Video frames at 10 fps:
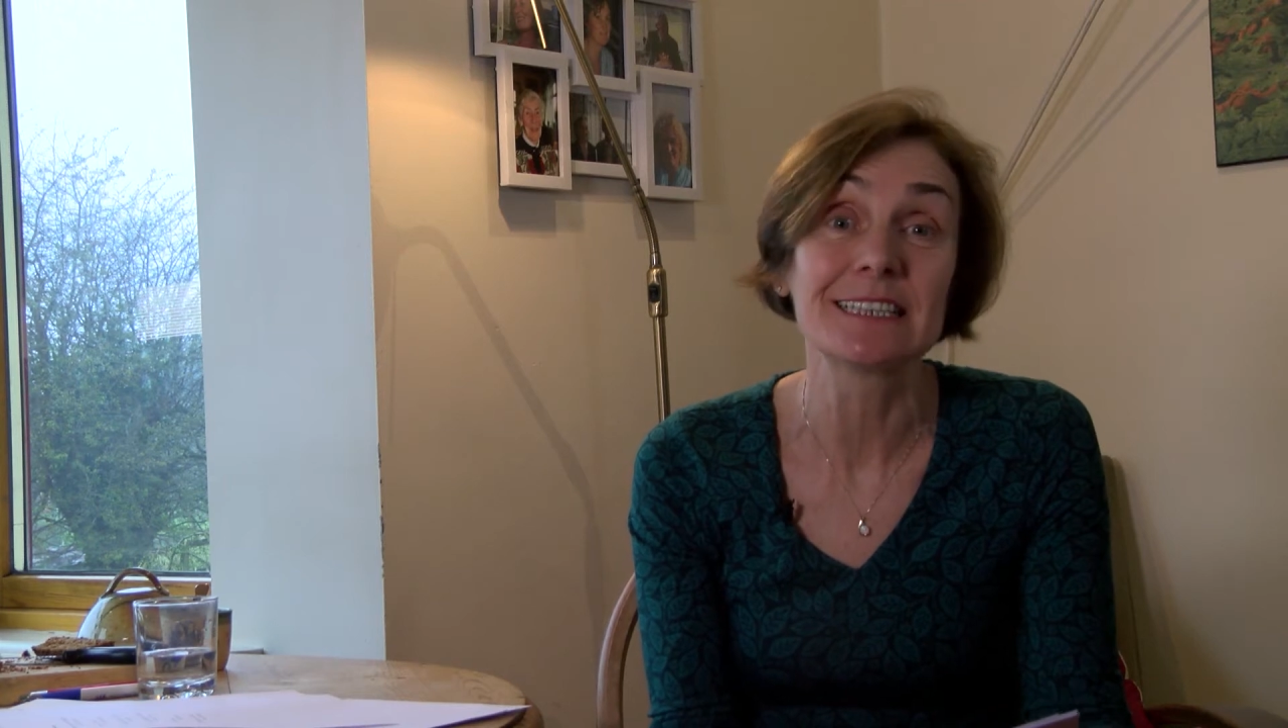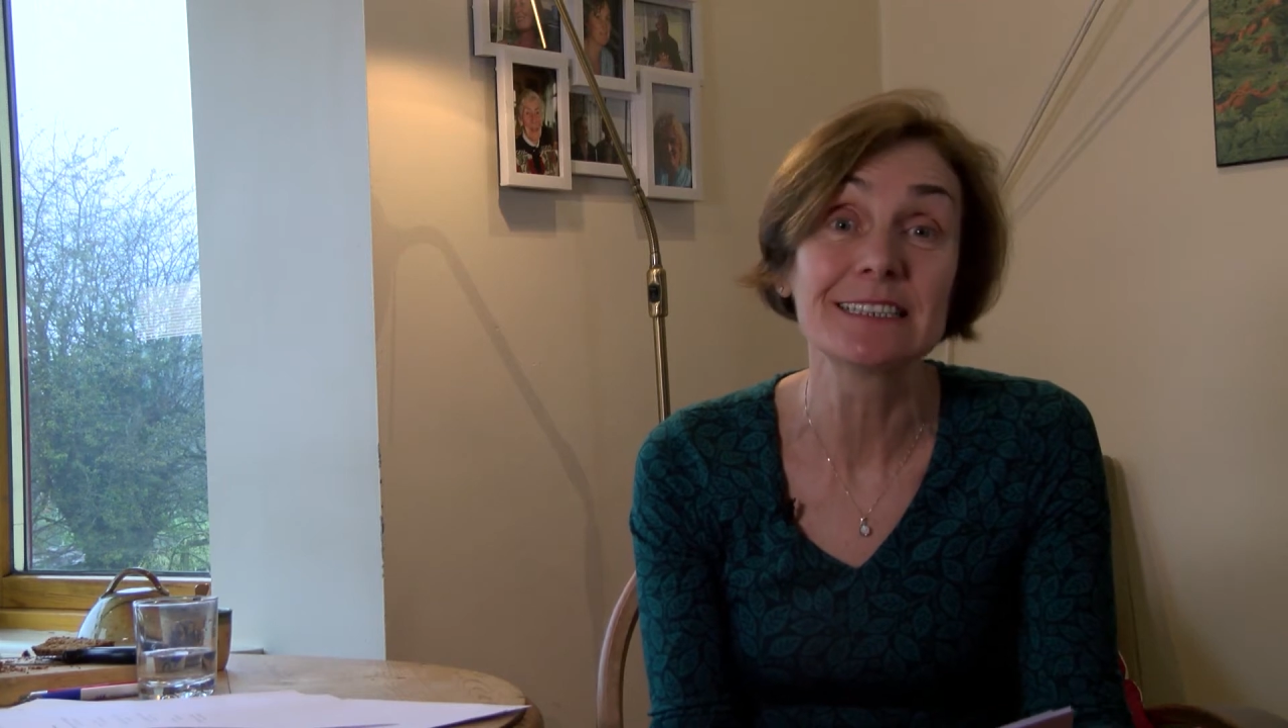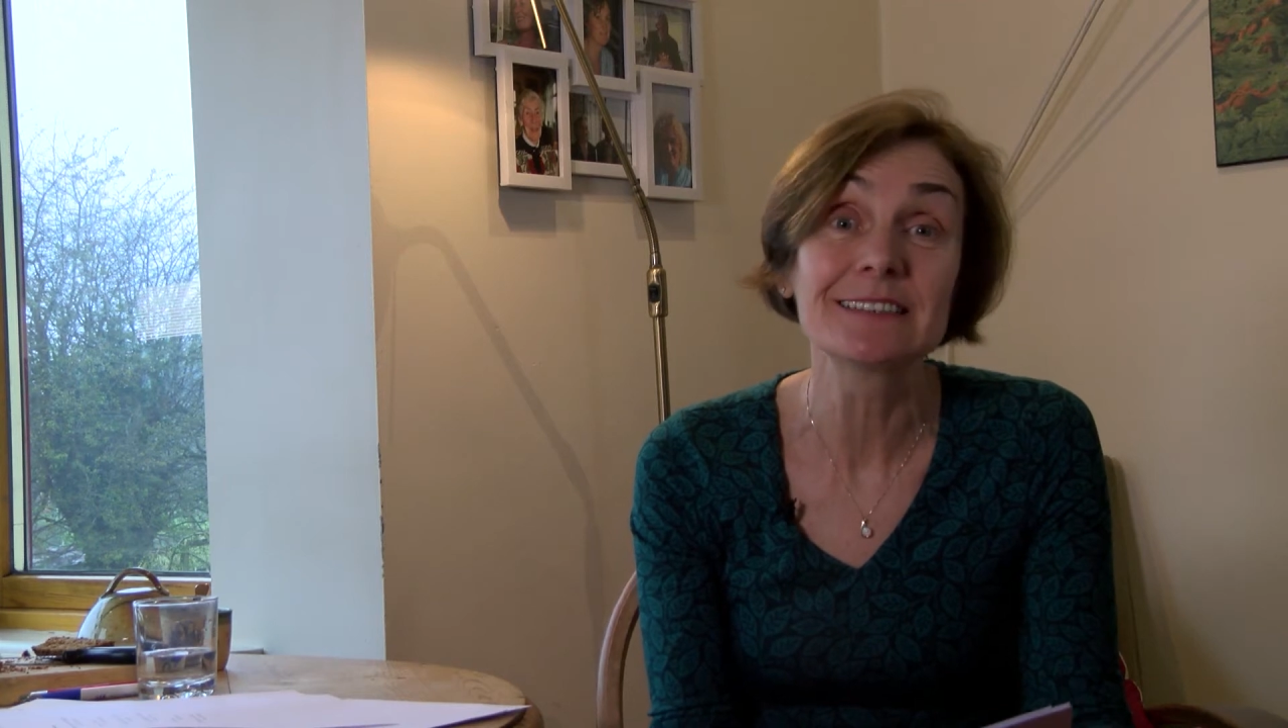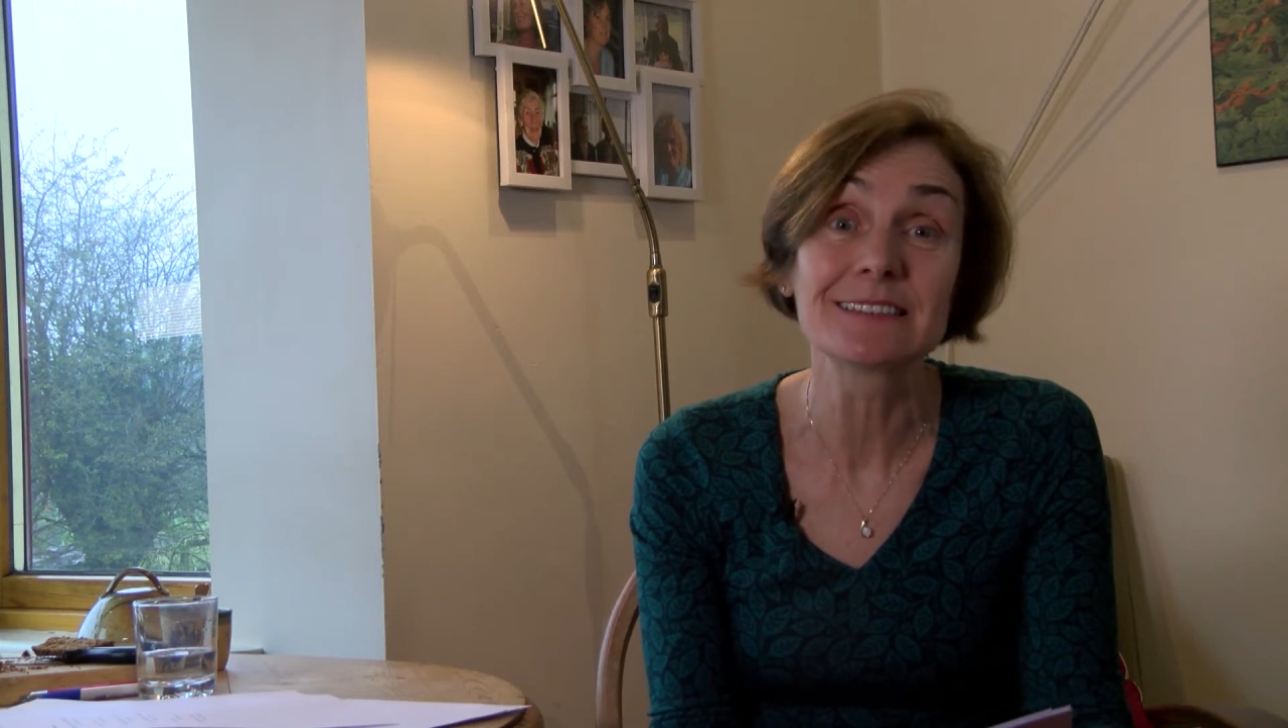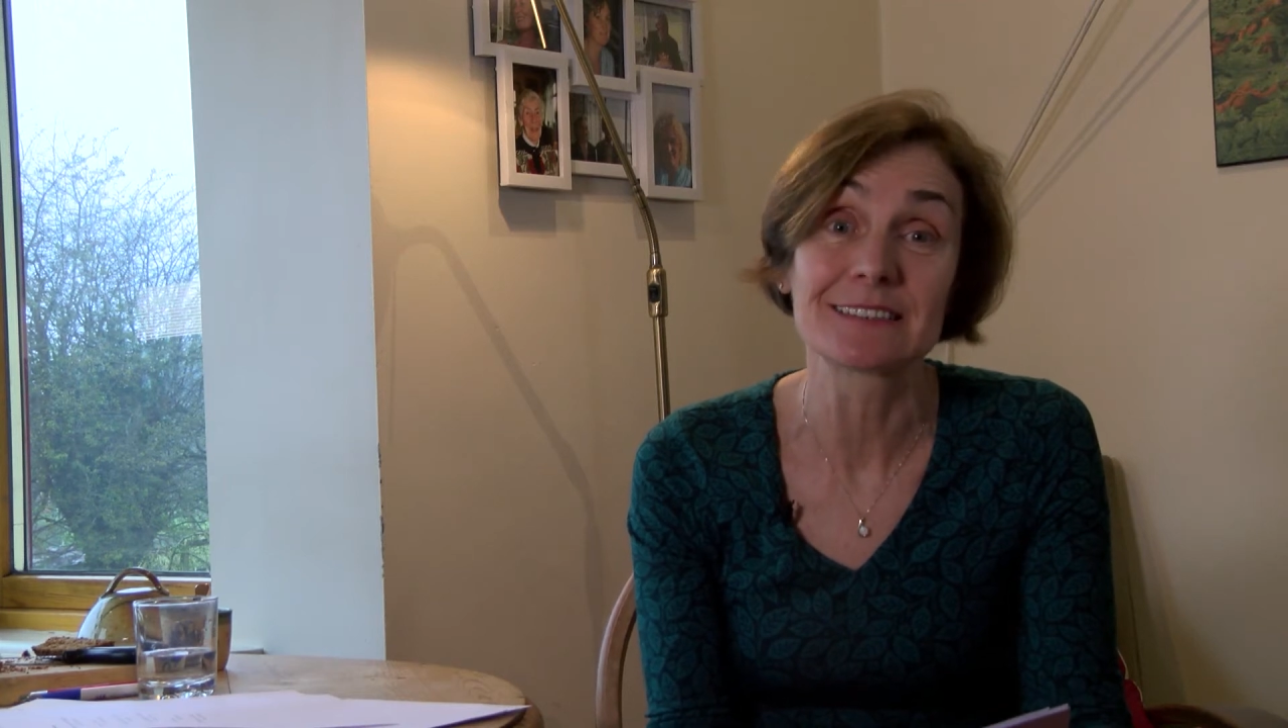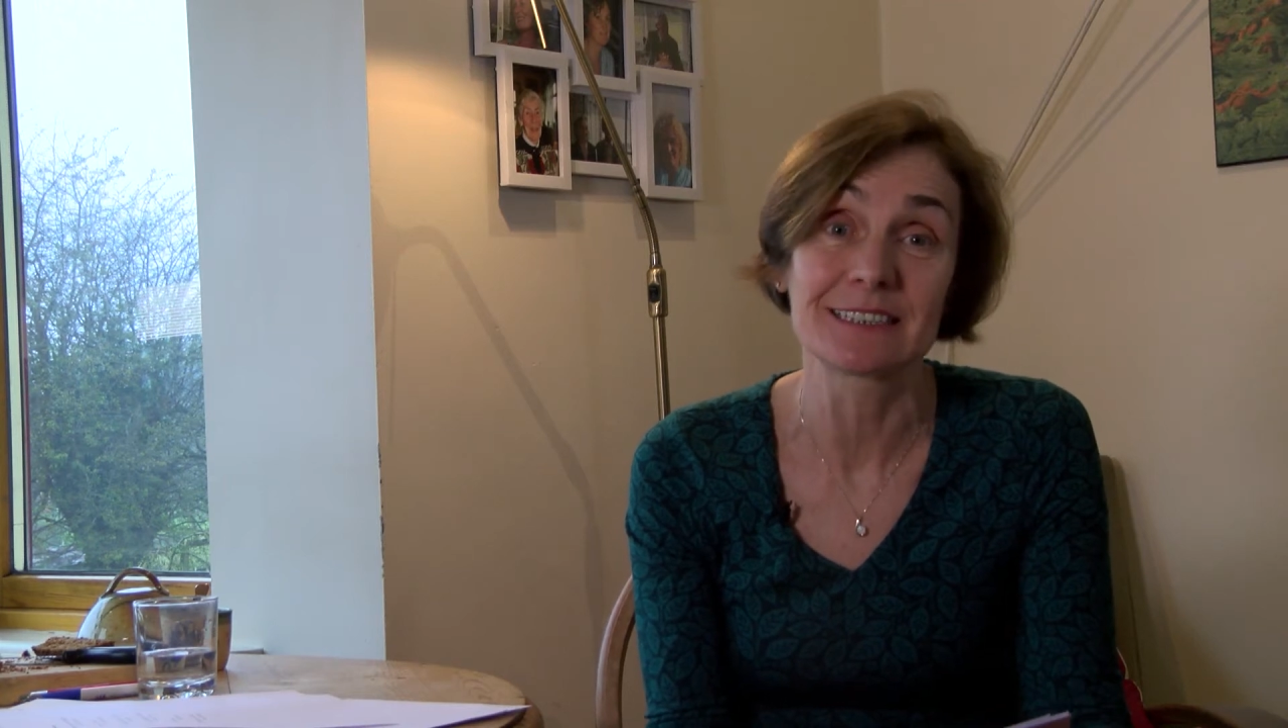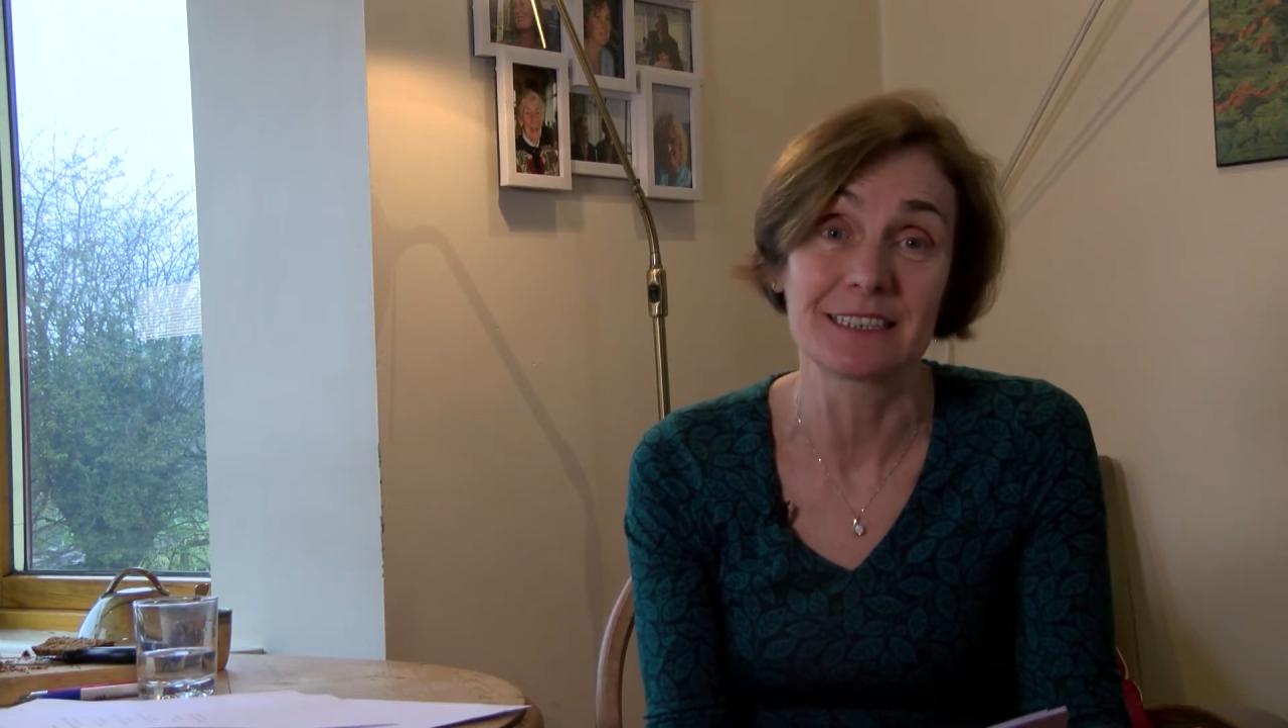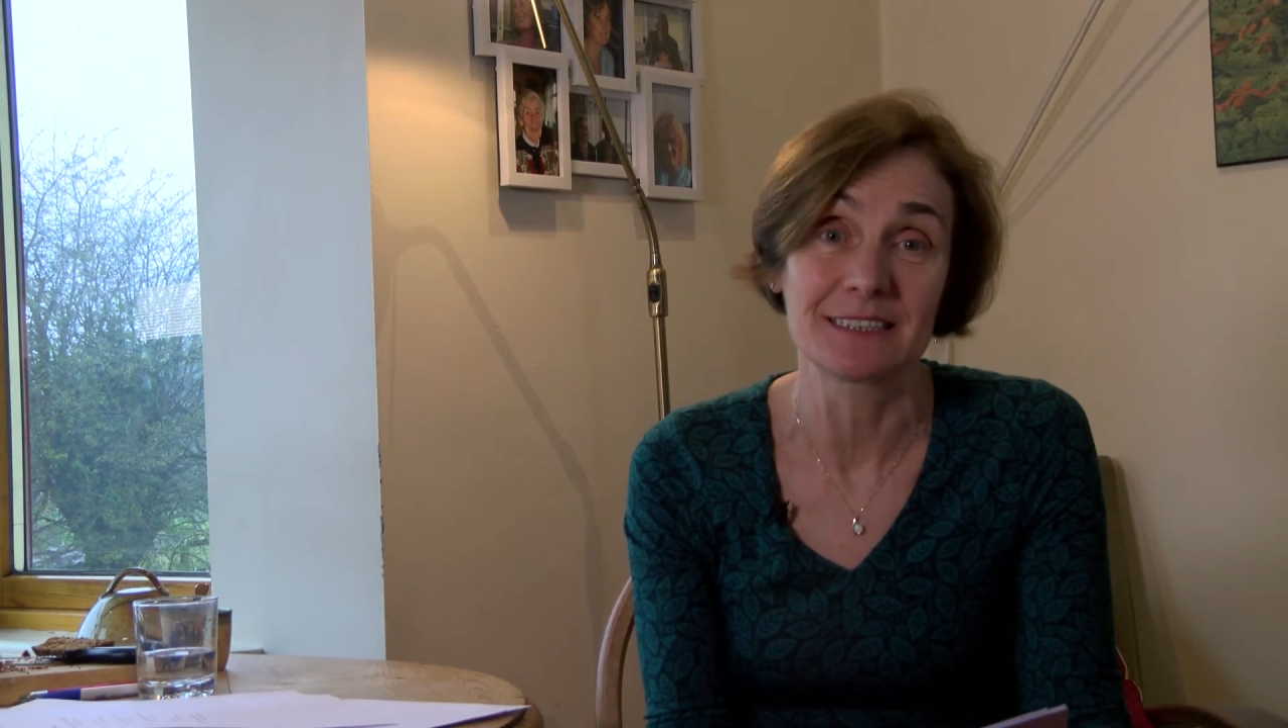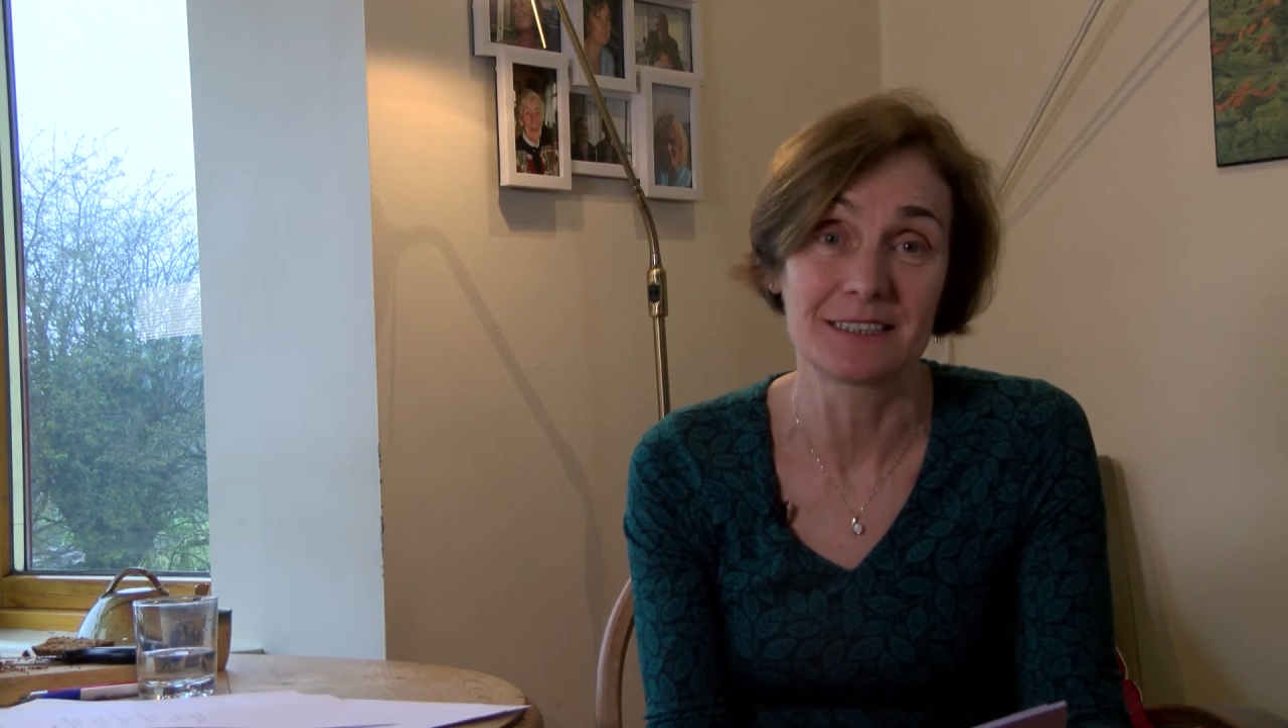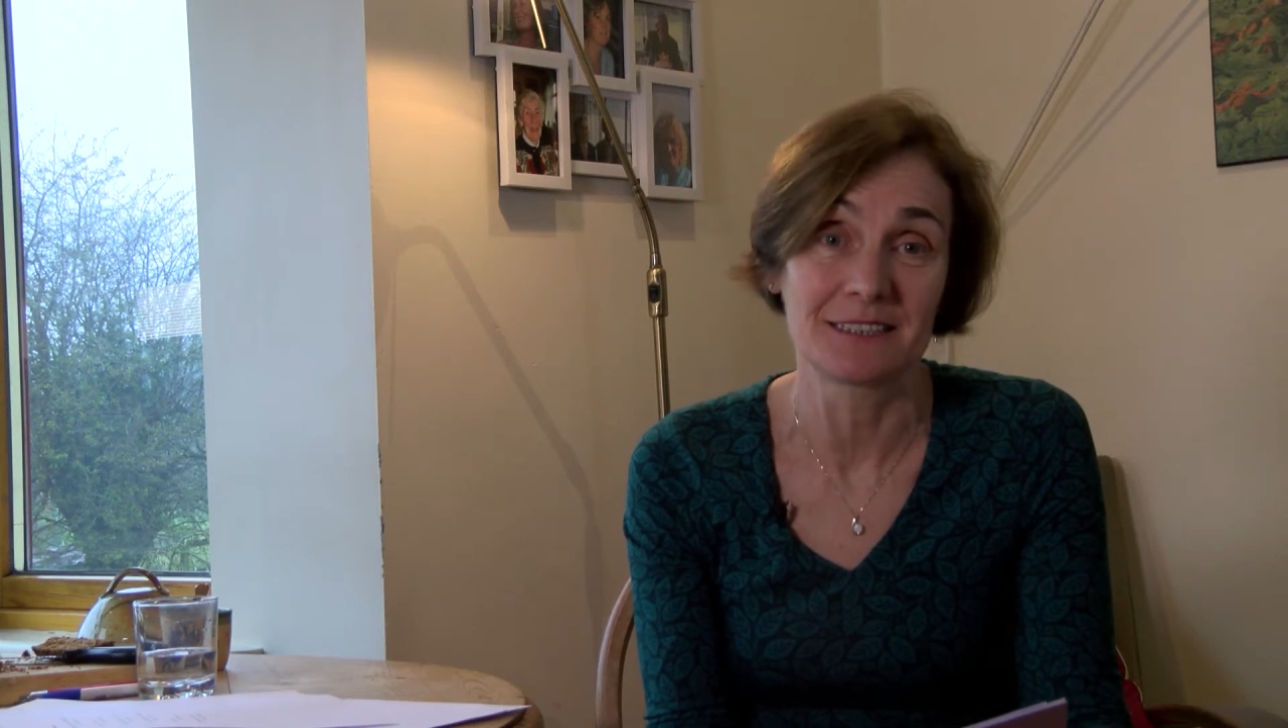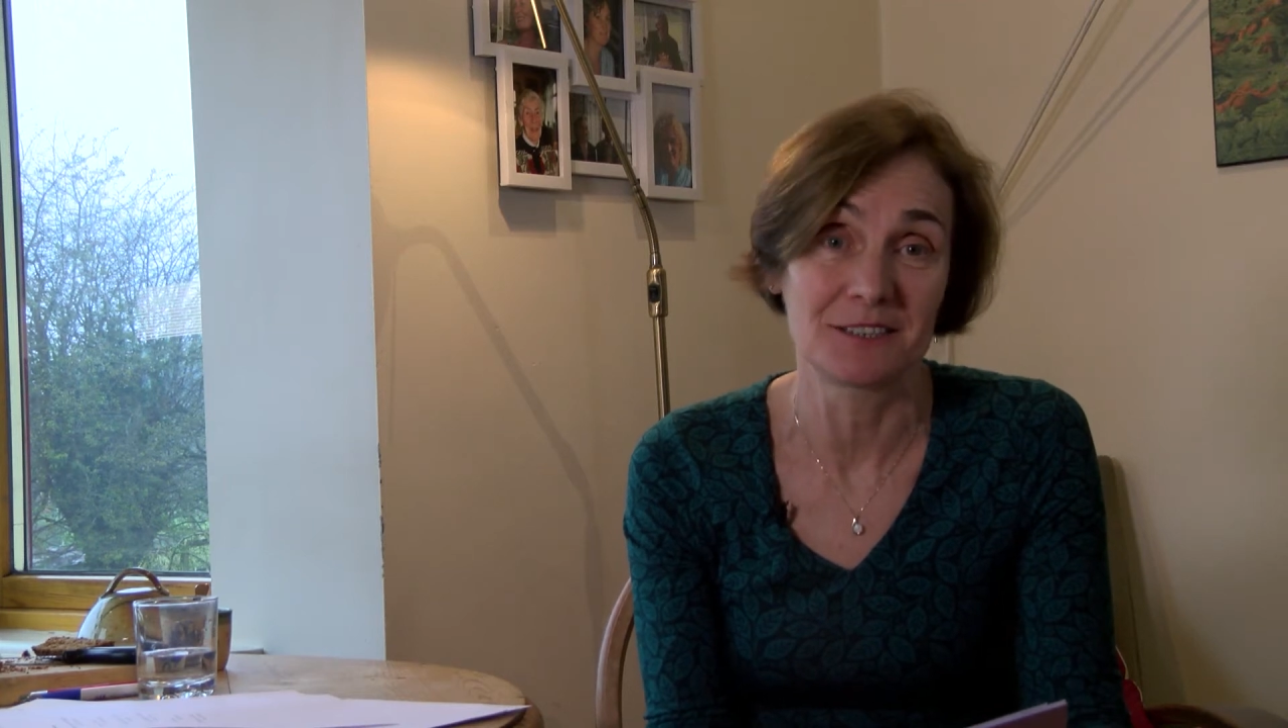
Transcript: instinct